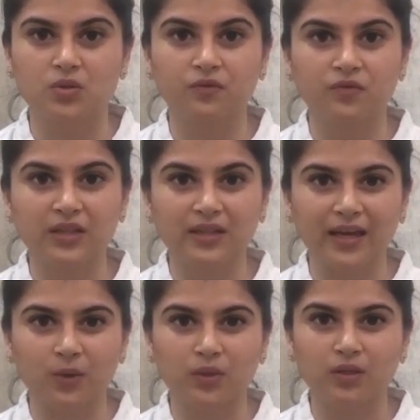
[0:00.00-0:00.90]
You'll feel
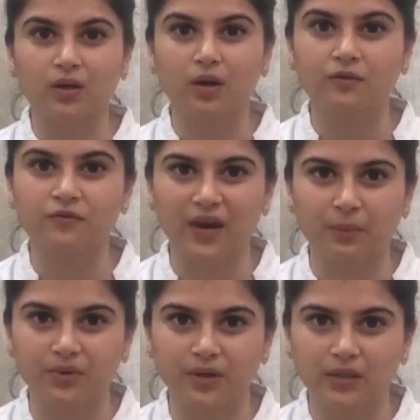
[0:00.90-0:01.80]
that with a lot of
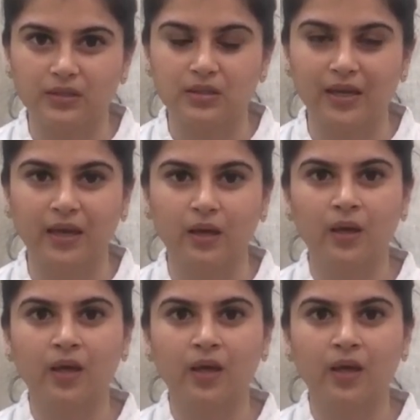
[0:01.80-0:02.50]
fabrics. Like